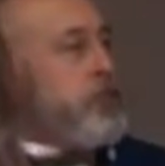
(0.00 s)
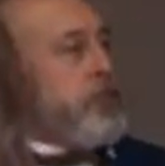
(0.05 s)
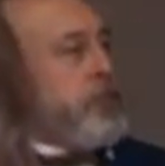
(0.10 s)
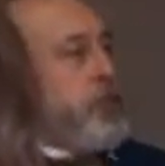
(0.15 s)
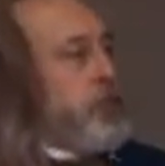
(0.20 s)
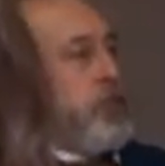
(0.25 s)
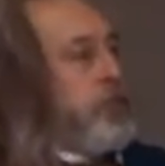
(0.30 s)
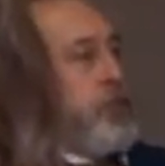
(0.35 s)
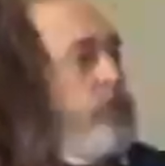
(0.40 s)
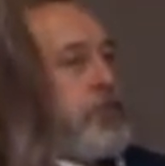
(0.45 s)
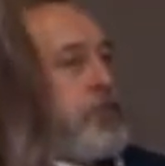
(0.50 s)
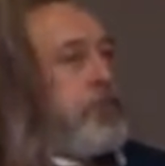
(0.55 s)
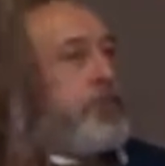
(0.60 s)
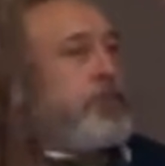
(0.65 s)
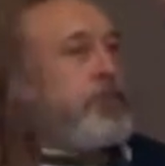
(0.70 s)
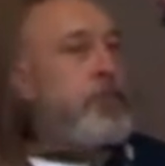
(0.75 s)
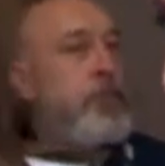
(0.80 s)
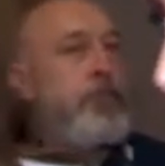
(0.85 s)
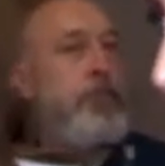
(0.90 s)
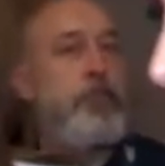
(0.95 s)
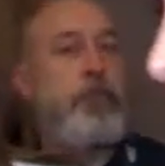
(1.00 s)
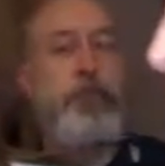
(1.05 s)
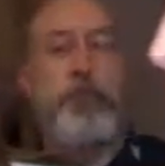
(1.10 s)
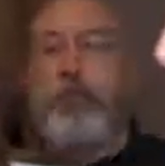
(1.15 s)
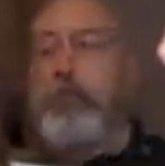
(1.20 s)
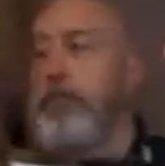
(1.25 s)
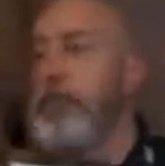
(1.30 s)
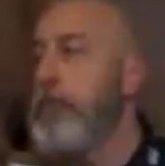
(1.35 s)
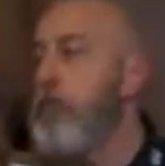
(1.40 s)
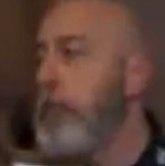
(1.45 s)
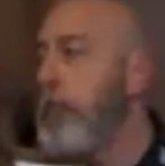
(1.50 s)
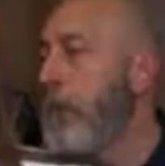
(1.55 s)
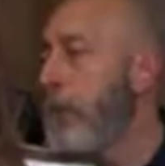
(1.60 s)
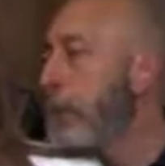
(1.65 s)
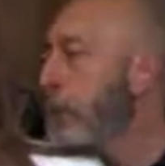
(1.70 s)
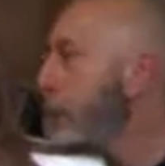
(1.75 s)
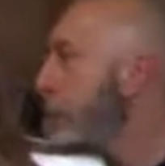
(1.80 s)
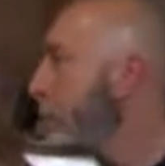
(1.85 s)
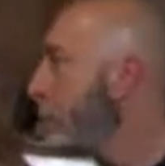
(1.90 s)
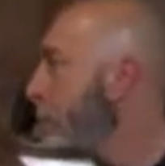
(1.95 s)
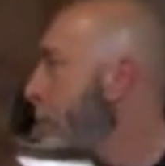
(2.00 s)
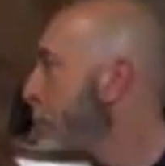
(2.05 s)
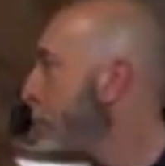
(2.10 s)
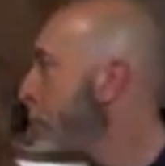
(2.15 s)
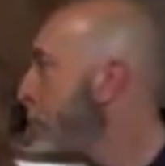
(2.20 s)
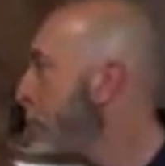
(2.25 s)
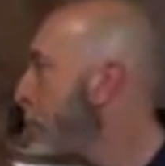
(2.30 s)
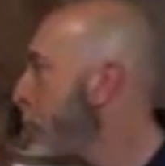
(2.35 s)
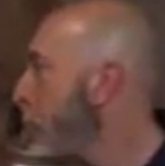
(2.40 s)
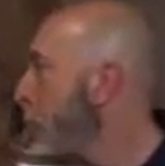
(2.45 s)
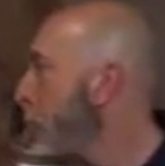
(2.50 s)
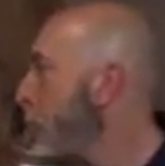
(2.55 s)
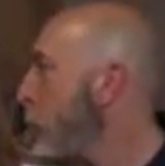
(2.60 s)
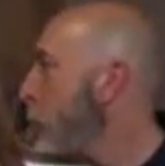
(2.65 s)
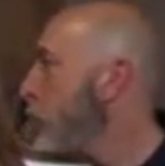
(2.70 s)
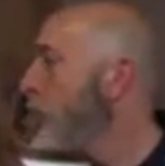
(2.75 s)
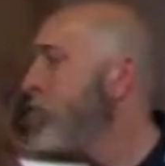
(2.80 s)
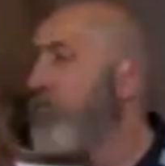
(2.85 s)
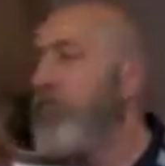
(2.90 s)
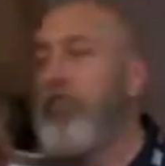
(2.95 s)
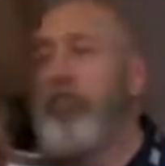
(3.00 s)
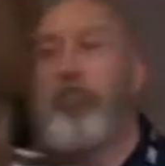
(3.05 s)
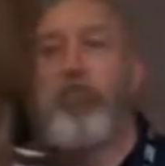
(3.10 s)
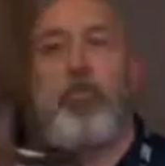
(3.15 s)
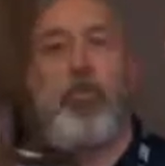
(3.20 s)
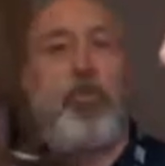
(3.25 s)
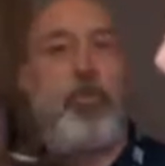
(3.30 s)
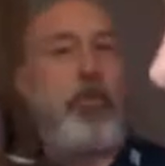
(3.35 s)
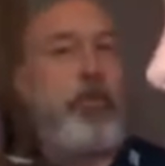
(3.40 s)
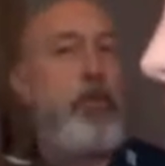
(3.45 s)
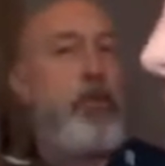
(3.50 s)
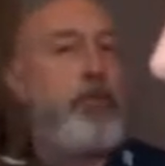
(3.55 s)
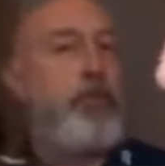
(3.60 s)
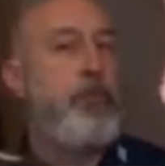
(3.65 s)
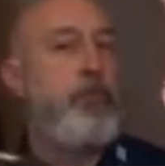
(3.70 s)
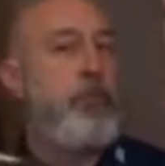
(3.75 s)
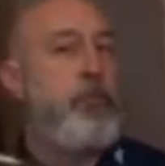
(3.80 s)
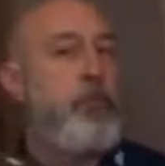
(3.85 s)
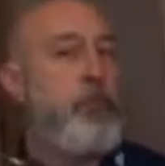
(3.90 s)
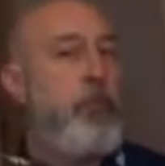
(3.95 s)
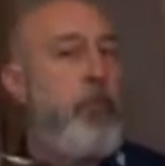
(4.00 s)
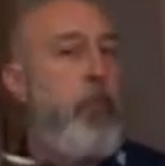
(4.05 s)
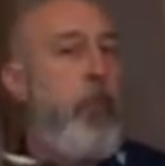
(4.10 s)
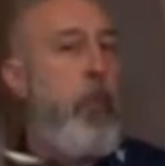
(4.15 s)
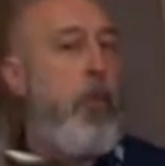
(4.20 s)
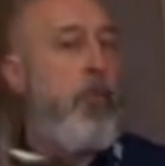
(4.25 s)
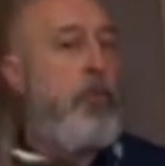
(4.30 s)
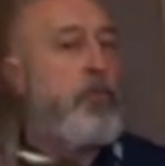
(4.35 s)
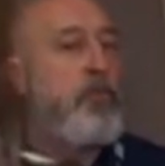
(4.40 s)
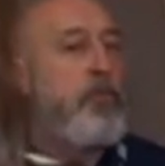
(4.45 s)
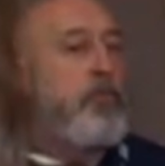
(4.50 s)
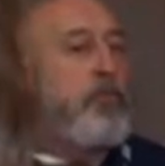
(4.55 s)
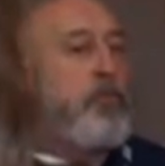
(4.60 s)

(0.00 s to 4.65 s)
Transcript: (silent)